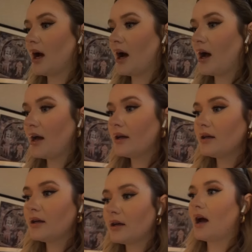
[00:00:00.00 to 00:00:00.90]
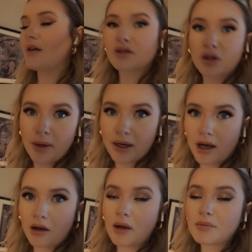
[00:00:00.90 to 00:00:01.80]
I have to go back
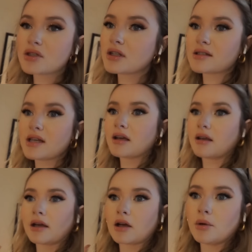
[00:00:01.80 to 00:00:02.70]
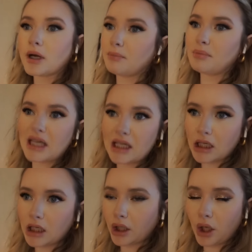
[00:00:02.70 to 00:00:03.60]
out. I'm just gonna take like a quick
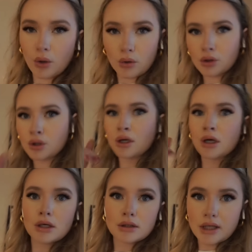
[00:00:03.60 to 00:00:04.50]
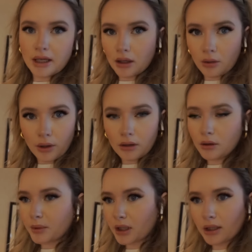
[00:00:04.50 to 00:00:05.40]
beat, you know? Take a quick
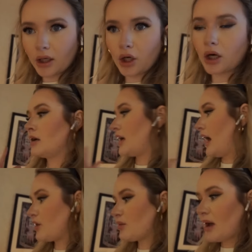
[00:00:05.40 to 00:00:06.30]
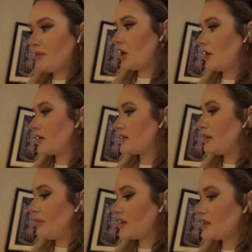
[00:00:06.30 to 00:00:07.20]
little beat in here. Gather my bearings,
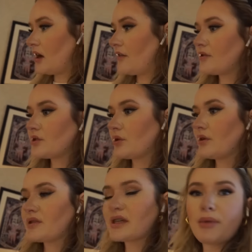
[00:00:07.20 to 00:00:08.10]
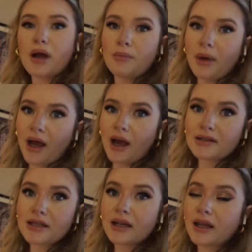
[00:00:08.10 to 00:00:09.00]
get my stuff sort of
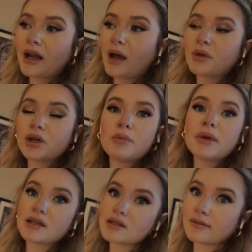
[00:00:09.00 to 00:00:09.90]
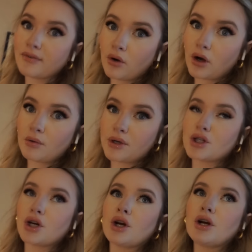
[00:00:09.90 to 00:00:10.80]
semi-unpacked, and then I'm gonna go make a Sephora
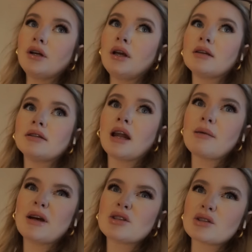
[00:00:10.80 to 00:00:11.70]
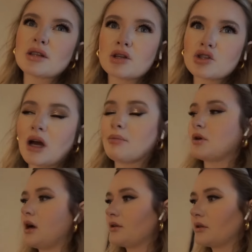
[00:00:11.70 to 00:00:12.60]
return, and then I might just like shop
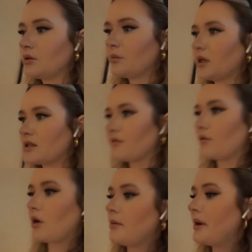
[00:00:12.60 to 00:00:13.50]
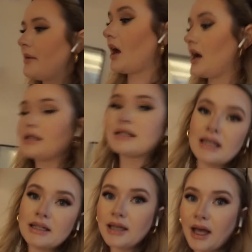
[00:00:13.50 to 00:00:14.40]
around a little bit at Sephora, but I
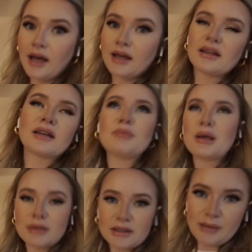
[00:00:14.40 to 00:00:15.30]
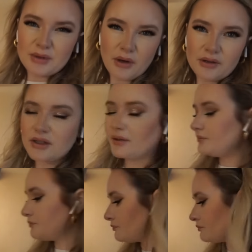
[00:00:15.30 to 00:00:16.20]
did get, and like maybe in Times Square and stuff.
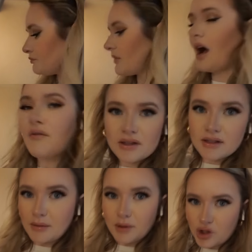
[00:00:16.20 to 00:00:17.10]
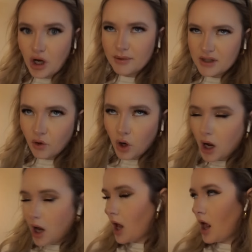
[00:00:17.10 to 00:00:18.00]
Obviously I'm gonna shop at Sephora.
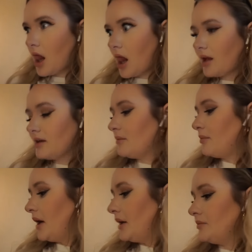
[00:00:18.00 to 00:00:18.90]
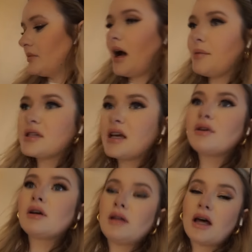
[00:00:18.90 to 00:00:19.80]
But I'm
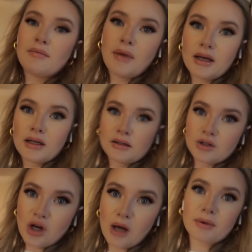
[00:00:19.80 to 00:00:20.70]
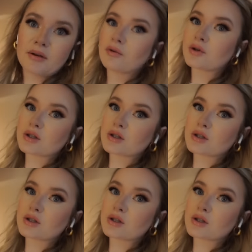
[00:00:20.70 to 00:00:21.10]
saving a lot of my shopping for